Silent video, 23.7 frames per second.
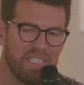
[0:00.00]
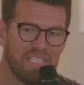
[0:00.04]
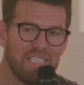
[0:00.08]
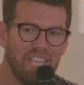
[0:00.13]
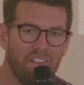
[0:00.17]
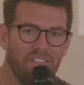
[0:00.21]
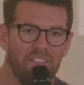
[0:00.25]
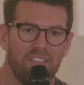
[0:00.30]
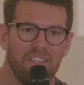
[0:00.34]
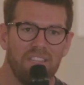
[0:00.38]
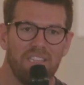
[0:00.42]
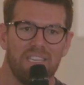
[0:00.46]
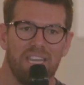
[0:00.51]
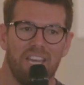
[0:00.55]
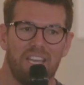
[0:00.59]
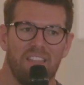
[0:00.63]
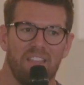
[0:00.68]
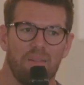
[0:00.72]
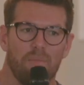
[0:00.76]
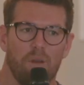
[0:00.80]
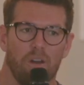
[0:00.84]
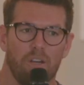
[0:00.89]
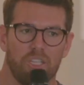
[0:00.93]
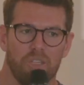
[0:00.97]
seventh day,
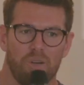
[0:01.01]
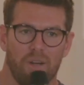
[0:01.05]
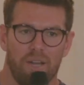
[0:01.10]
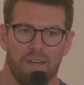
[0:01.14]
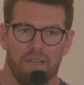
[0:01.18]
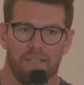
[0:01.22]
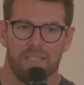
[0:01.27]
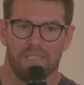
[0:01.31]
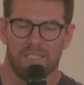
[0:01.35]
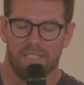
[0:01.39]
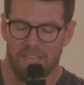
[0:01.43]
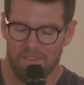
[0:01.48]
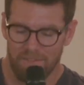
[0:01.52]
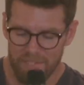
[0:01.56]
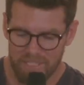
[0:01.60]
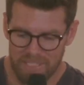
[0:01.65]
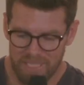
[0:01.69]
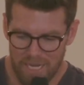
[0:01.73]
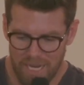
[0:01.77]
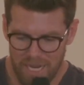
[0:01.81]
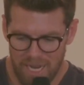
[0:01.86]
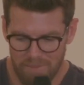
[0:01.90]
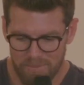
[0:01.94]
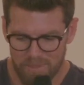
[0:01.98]
they march around it 7
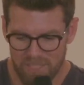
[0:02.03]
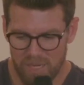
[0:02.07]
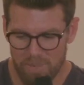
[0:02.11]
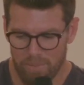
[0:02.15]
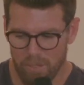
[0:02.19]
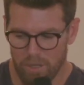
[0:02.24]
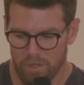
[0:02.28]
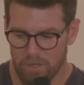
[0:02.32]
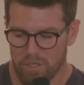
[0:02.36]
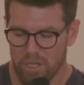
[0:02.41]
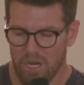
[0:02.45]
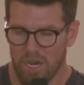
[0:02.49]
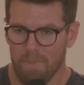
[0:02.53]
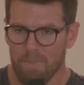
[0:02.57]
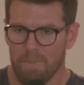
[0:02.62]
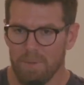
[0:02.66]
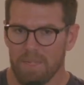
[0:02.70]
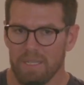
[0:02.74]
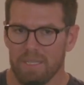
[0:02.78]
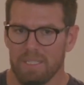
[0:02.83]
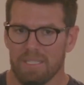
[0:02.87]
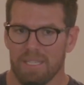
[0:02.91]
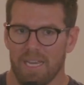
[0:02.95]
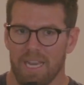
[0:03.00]
times. They blow
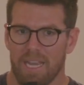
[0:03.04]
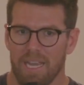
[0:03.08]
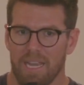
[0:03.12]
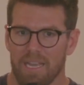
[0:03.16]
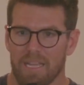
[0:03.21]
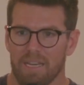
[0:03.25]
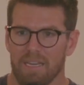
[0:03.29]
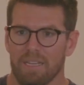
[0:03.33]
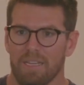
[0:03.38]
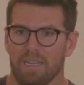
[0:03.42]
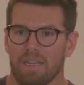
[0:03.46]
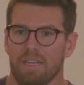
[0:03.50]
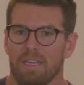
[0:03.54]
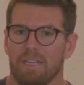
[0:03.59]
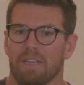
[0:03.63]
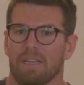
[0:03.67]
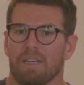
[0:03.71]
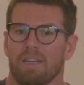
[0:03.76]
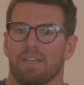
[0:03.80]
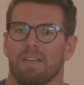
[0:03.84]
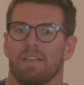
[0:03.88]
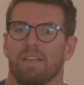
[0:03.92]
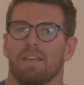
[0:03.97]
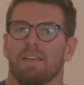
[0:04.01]
trumpets, and
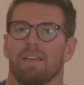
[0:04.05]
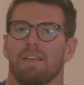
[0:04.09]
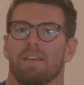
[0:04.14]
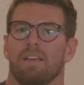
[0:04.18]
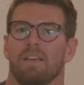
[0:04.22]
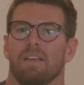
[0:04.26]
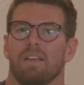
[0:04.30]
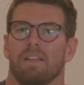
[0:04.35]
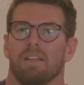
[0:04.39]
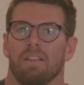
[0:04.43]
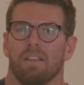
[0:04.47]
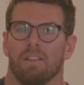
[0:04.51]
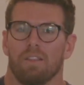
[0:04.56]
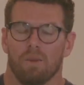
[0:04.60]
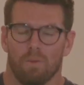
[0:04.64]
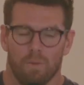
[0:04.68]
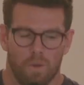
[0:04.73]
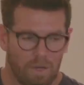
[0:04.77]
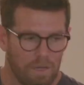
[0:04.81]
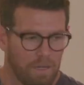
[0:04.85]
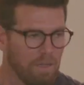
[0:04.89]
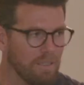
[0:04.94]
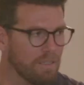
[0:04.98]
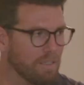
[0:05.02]
the
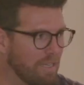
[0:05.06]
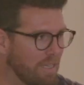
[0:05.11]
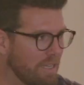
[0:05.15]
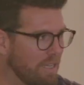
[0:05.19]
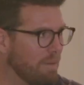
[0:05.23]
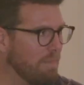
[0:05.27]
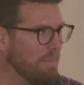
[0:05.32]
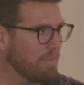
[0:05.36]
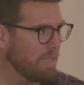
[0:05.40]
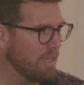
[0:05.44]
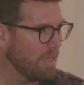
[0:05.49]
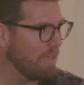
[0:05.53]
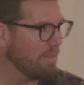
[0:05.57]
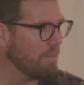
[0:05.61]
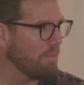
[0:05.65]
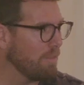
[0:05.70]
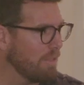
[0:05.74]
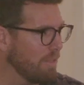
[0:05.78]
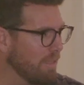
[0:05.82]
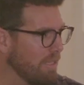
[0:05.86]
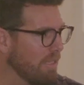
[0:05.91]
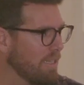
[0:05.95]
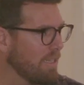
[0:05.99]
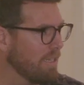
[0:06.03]
walls come
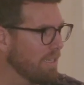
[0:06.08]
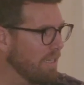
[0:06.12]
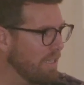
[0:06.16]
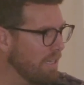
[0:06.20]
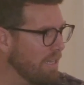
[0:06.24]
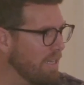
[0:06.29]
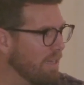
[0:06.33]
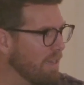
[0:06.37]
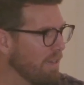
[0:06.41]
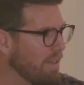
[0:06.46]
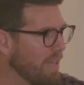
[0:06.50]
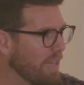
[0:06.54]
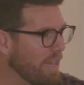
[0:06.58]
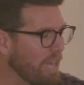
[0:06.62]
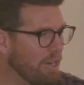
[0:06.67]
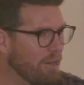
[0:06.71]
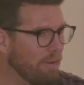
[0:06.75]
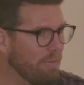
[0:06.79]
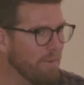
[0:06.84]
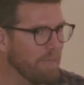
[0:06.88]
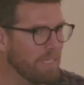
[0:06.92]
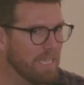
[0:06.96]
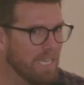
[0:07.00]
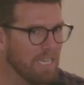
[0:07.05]
tumbling down. Like, I don't know
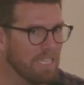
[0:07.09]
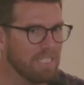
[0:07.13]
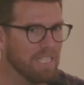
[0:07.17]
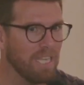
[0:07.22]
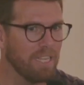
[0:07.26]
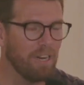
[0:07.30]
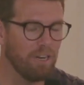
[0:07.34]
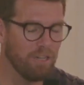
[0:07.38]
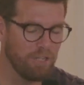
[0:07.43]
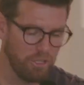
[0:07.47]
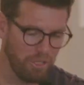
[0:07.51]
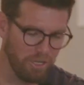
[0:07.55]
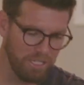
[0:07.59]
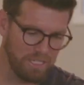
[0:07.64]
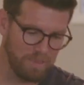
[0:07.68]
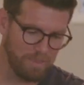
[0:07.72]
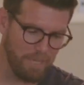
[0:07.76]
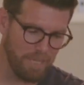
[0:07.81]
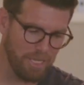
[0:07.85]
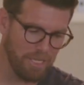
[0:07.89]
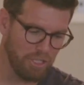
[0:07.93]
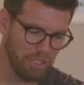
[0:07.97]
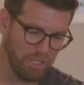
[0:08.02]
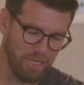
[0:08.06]
if we teach that in our children's
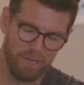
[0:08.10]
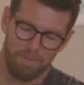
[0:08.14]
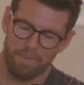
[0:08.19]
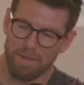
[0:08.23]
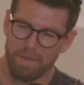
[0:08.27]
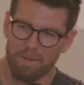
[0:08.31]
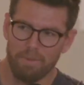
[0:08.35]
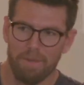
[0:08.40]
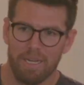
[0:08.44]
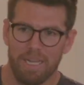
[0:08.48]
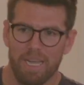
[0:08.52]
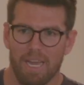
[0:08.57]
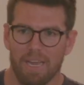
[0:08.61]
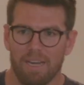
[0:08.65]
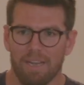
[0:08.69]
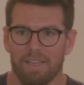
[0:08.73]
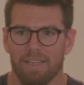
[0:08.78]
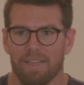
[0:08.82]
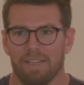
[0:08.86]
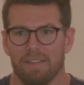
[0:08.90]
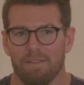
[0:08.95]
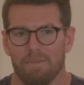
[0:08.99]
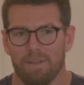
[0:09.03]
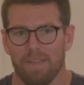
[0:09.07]
ministry, but we got
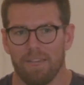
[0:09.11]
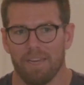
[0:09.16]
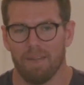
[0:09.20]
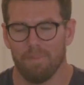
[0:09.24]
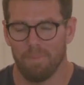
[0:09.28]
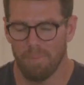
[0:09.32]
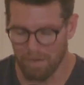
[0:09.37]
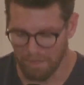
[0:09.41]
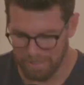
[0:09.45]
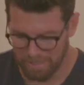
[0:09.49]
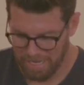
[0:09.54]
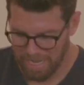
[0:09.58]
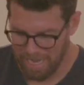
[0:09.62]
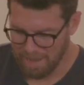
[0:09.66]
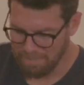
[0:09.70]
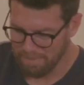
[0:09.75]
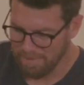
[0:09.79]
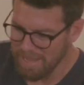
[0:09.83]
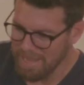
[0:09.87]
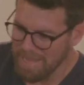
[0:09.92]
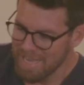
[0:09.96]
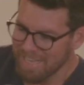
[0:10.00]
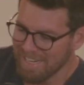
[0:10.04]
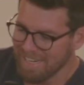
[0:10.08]
up our game,
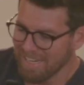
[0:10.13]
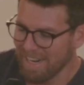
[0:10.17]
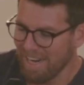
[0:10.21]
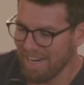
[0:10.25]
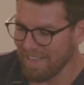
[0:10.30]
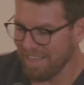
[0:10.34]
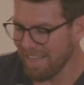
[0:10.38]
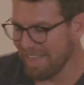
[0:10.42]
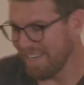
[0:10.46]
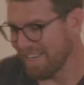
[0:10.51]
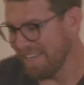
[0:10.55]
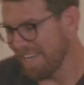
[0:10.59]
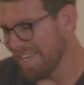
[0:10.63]
right? Like,